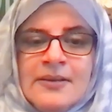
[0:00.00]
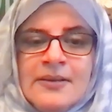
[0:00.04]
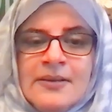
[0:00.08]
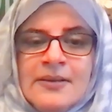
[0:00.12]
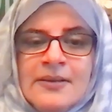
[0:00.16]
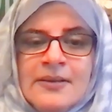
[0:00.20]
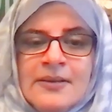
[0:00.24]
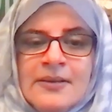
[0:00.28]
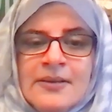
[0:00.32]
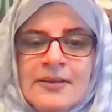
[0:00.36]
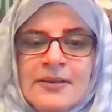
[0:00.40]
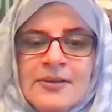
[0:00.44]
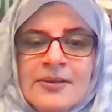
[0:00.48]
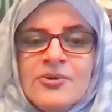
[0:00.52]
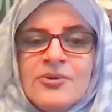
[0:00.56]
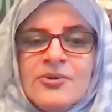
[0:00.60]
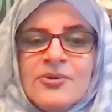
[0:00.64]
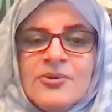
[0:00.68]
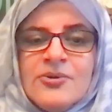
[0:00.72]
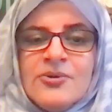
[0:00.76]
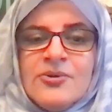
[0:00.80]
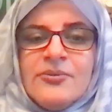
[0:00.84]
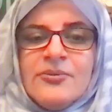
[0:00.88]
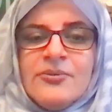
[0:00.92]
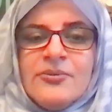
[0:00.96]
Although we
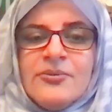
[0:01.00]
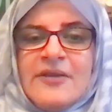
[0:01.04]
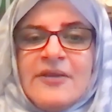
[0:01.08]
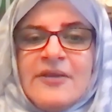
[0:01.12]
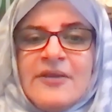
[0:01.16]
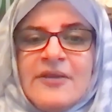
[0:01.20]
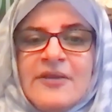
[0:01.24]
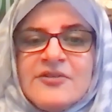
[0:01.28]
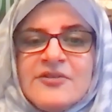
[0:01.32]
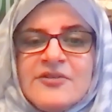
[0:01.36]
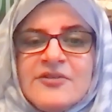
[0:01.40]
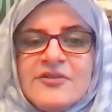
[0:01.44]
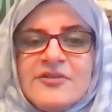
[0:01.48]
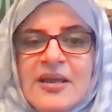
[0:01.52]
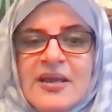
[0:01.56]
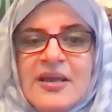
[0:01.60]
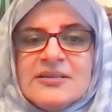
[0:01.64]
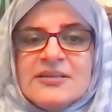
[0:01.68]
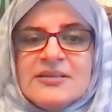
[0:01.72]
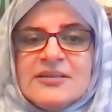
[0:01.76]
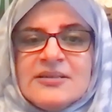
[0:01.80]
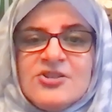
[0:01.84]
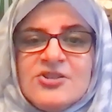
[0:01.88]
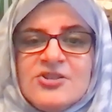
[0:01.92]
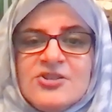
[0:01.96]
may have spent
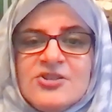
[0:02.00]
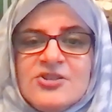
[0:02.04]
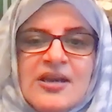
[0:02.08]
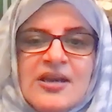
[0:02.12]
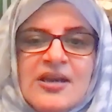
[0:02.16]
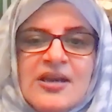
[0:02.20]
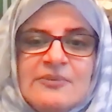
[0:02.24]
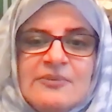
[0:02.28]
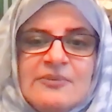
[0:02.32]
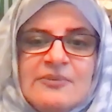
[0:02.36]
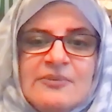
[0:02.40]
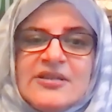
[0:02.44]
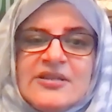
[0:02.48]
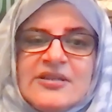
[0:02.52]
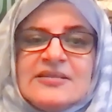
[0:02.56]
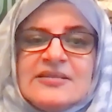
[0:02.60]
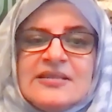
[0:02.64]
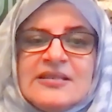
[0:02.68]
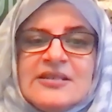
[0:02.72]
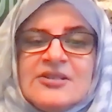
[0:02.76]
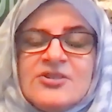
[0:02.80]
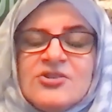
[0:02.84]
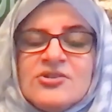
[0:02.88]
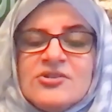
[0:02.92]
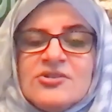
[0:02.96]
much time in
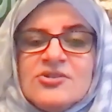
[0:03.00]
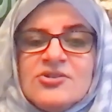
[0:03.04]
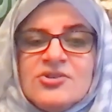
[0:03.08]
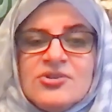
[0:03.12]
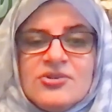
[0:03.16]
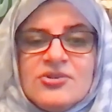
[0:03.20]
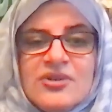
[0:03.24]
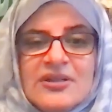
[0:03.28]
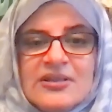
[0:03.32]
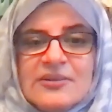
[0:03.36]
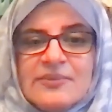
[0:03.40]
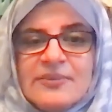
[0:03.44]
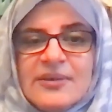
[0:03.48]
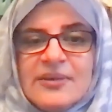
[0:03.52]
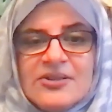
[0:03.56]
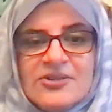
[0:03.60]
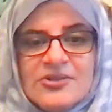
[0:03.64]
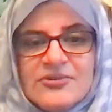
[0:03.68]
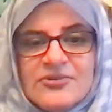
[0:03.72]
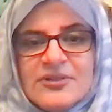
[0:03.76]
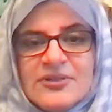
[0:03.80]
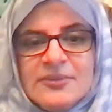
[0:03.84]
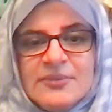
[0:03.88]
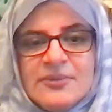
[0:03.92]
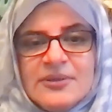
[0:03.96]
recitation during the month
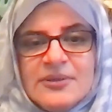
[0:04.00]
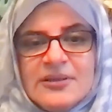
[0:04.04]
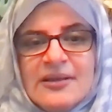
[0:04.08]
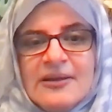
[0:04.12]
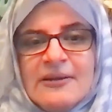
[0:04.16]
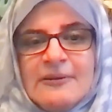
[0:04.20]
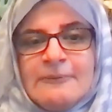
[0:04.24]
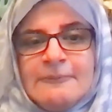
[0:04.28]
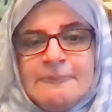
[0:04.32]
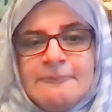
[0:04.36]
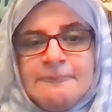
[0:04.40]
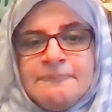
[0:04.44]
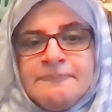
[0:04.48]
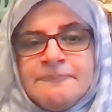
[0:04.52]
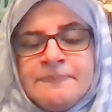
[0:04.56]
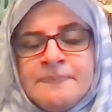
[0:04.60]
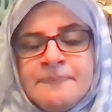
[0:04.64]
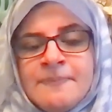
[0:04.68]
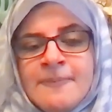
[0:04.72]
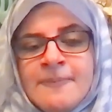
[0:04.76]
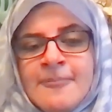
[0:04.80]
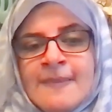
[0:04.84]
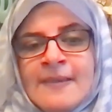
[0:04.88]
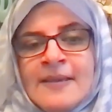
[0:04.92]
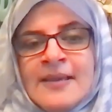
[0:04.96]
of Ramadan,
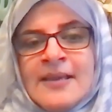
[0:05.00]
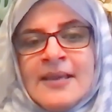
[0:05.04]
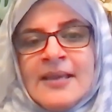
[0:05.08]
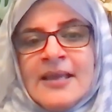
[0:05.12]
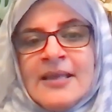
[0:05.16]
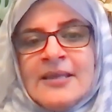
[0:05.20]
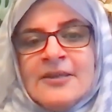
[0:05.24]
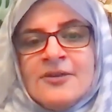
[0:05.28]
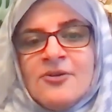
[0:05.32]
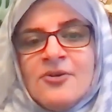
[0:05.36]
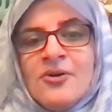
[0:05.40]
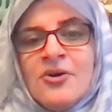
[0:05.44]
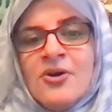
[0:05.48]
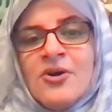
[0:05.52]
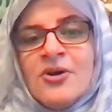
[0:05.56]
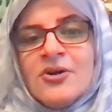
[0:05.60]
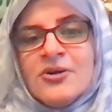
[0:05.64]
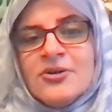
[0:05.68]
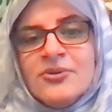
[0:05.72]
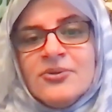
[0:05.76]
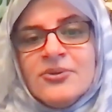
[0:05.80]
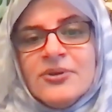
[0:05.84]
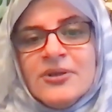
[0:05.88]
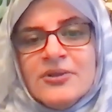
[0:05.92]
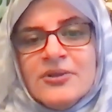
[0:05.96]
an
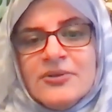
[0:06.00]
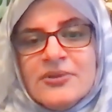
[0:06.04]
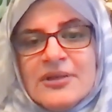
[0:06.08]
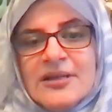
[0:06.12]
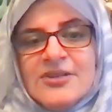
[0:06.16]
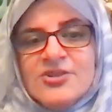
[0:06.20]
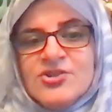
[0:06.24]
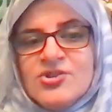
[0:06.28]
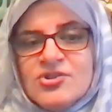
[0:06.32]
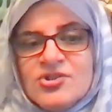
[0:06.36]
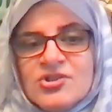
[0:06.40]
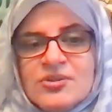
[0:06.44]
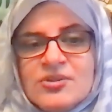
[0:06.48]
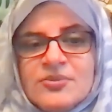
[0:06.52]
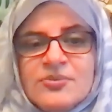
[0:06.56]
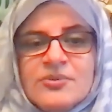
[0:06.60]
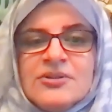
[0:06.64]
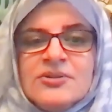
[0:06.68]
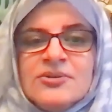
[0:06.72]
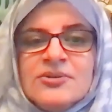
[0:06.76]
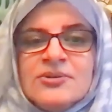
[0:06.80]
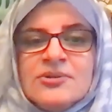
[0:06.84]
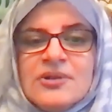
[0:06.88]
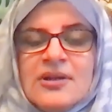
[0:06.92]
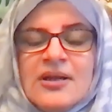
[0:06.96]
ongoing relationship with
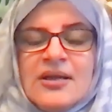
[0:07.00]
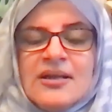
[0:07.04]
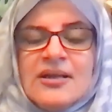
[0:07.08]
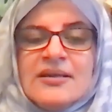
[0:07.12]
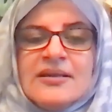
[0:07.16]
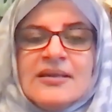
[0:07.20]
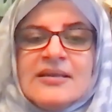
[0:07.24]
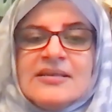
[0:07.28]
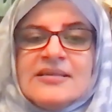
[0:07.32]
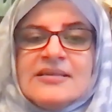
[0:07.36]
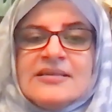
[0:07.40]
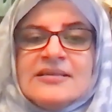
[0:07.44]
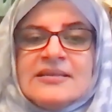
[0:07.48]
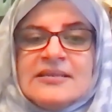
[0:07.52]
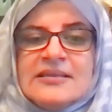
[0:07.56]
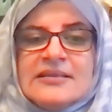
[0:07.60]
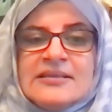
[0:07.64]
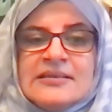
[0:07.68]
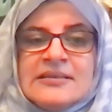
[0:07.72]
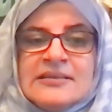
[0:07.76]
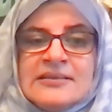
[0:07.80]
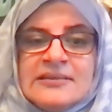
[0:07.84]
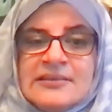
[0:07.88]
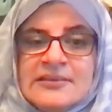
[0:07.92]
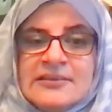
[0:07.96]
the Quran
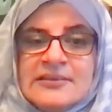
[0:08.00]
is